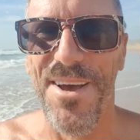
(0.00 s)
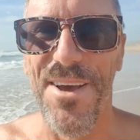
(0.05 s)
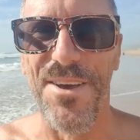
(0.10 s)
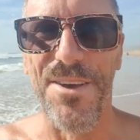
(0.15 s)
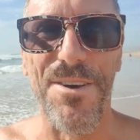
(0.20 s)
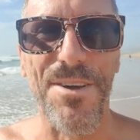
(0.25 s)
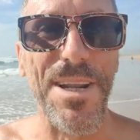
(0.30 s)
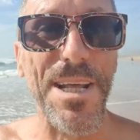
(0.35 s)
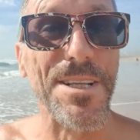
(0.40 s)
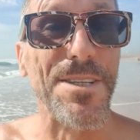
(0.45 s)

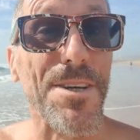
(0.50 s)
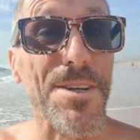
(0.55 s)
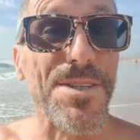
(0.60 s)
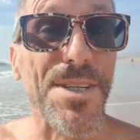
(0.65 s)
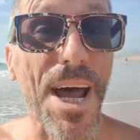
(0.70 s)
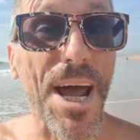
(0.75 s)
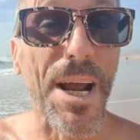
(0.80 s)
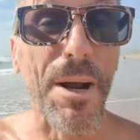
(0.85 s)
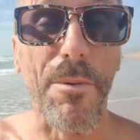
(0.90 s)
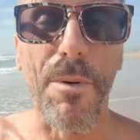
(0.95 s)
you need to
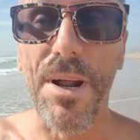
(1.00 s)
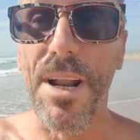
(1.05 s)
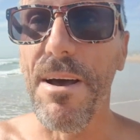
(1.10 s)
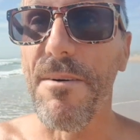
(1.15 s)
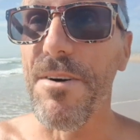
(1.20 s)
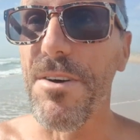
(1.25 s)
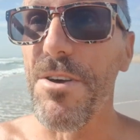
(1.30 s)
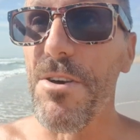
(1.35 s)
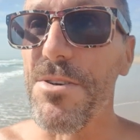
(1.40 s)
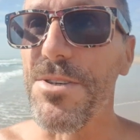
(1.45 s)
take
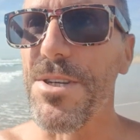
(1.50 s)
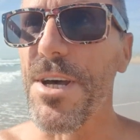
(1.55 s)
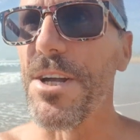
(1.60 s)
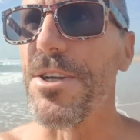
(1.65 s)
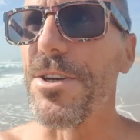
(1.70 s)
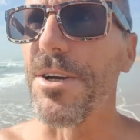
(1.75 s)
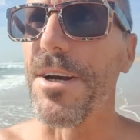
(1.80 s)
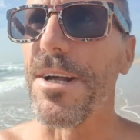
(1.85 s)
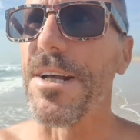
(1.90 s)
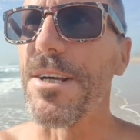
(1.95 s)
whatever you said
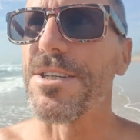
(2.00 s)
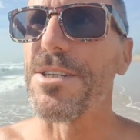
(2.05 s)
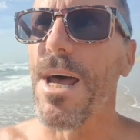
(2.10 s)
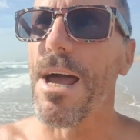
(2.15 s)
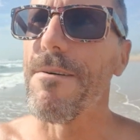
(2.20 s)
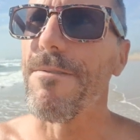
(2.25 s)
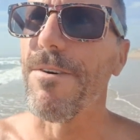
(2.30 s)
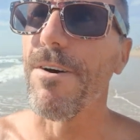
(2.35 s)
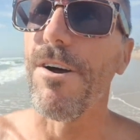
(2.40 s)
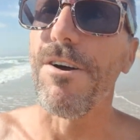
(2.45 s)
you're going to
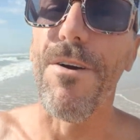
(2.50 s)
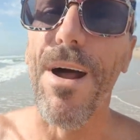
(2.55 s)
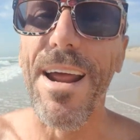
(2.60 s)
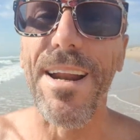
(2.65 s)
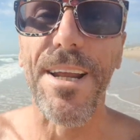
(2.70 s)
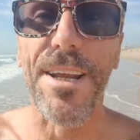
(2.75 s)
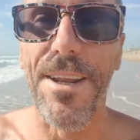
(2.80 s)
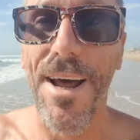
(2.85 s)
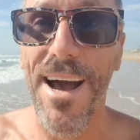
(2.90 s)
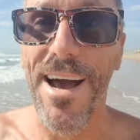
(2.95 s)
save for a
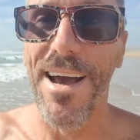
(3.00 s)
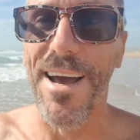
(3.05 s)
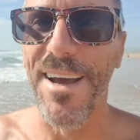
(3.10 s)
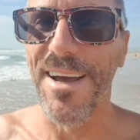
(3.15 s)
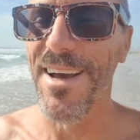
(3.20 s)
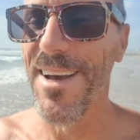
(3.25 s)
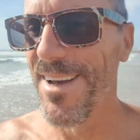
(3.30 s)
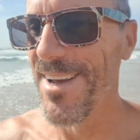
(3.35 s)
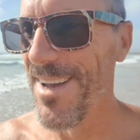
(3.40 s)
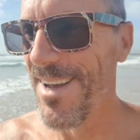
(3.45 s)
rainy day
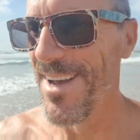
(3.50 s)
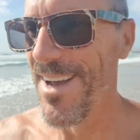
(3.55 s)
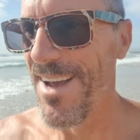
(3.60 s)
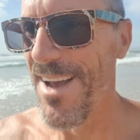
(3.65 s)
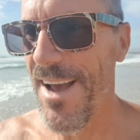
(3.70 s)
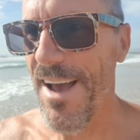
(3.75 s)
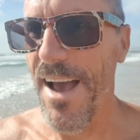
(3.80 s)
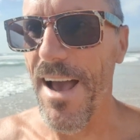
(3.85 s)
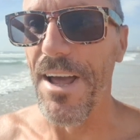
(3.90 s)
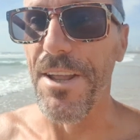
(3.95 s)

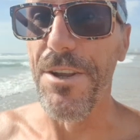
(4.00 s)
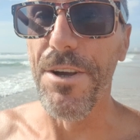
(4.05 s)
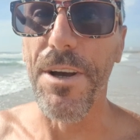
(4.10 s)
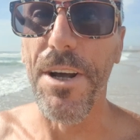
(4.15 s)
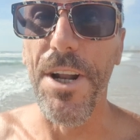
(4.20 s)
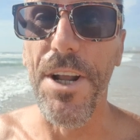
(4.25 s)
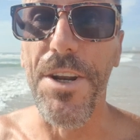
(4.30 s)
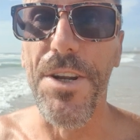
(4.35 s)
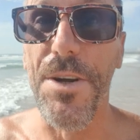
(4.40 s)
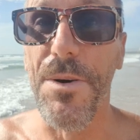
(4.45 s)
and you're
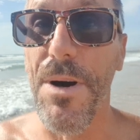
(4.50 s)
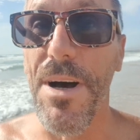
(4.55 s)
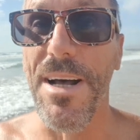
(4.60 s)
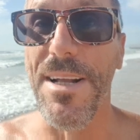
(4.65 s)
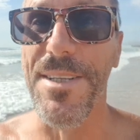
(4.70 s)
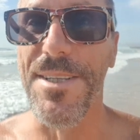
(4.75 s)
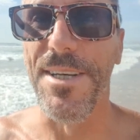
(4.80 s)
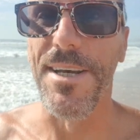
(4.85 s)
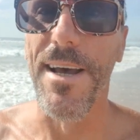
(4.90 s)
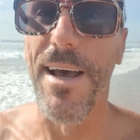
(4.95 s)
going to do it
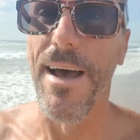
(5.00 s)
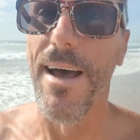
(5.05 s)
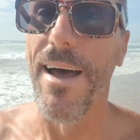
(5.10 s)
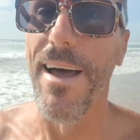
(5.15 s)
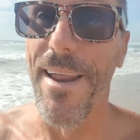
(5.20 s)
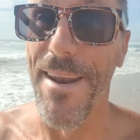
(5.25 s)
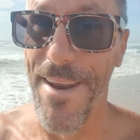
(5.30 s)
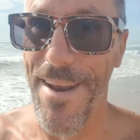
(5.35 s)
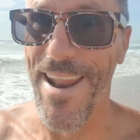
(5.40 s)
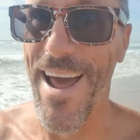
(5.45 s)

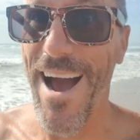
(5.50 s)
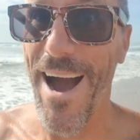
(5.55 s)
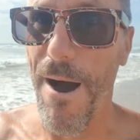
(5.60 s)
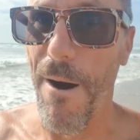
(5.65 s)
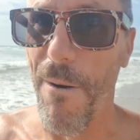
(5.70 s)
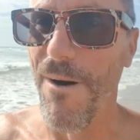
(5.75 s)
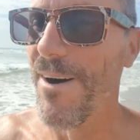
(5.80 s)
now.